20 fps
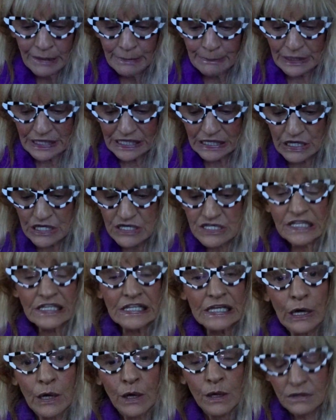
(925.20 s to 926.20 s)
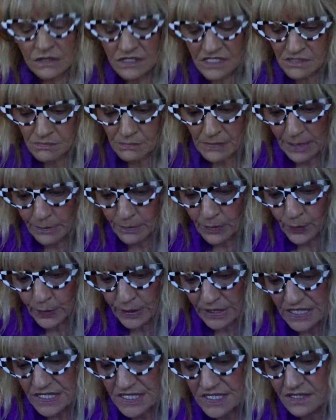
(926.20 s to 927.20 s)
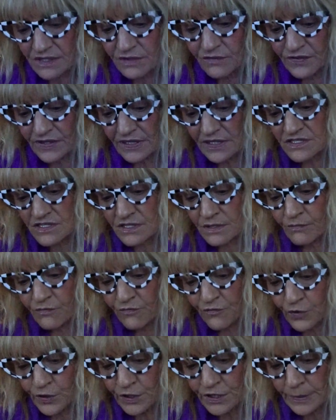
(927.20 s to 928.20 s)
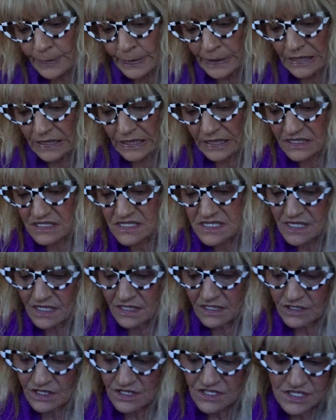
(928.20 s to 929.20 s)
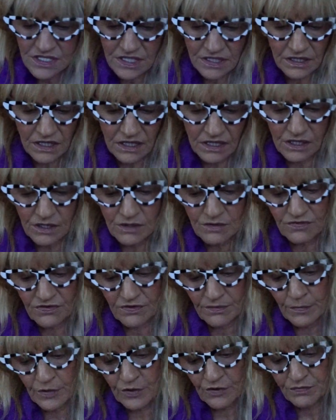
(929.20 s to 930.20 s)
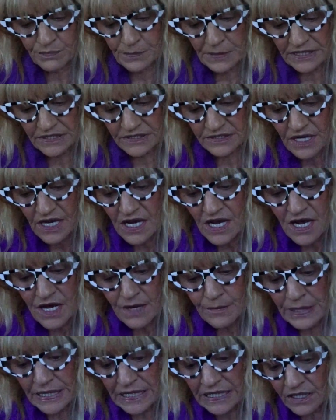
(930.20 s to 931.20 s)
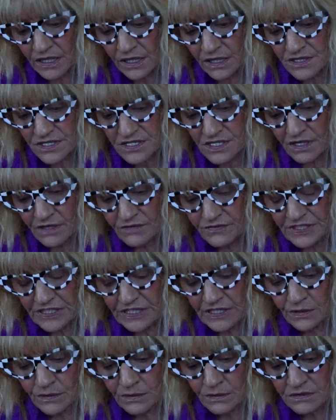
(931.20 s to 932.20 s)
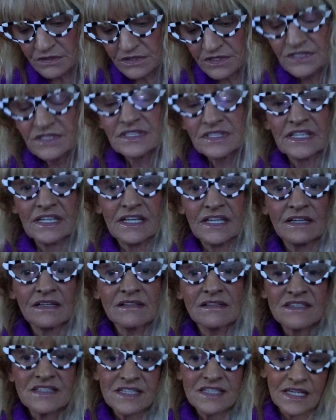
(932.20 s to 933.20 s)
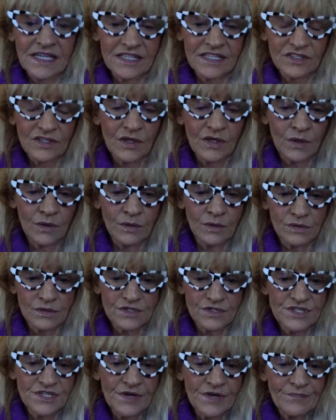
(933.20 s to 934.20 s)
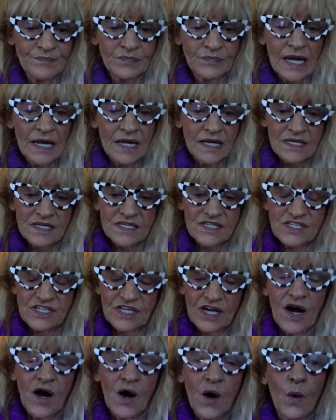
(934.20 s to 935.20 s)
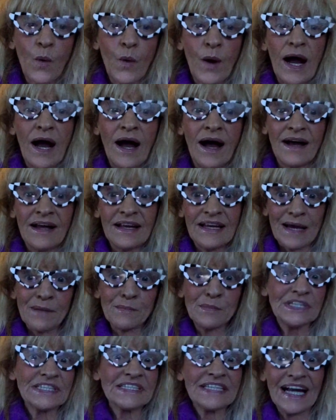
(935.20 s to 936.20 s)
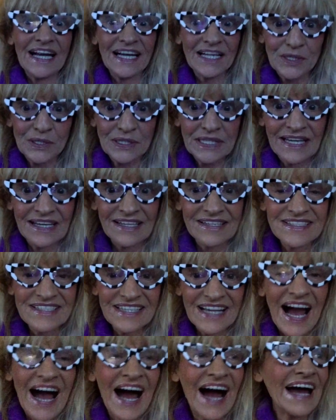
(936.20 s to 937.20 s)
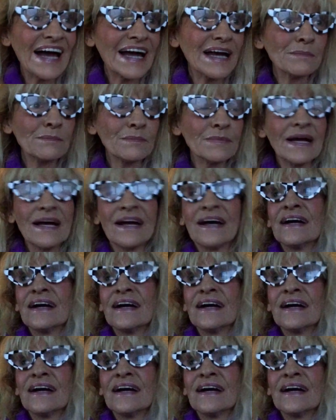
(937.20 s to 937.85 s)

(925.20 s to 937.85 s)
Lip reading: because it holds memories, it feels comfortable and still does not allow for movement because of the old tales it holds. So let me tell you this, I'm